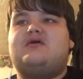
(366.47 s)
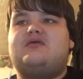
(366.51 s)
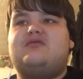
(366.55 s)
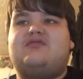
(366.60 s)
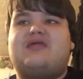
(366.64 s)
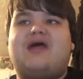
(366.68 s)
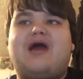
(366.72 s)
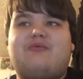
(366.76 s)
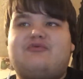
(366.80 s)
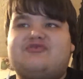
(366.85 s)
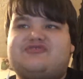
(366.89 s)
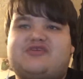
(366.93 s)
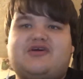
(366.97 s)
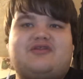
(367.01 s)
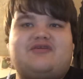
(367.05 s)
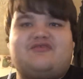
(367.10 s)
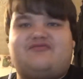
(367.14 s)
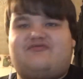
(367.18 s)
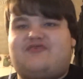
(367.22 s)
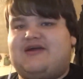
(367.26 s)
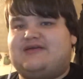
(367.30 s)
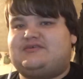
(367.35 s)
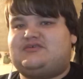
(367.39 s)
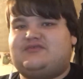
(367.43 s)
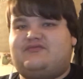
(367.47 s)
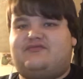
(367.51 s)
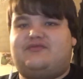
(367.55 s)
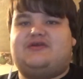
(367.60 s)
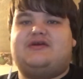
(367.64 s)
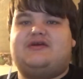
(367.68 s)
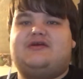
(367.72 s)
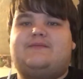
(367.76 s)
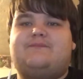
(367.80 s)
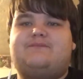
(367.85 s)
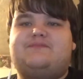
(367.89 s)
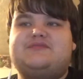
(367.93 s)
that was done
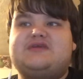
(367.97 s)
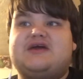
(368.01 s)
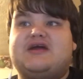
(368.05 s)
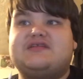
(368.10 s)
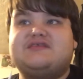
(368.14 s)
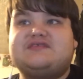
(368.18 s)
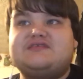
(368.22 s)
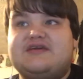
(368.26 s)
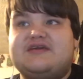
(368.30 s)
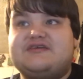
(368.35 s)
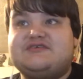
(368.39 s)
effectively and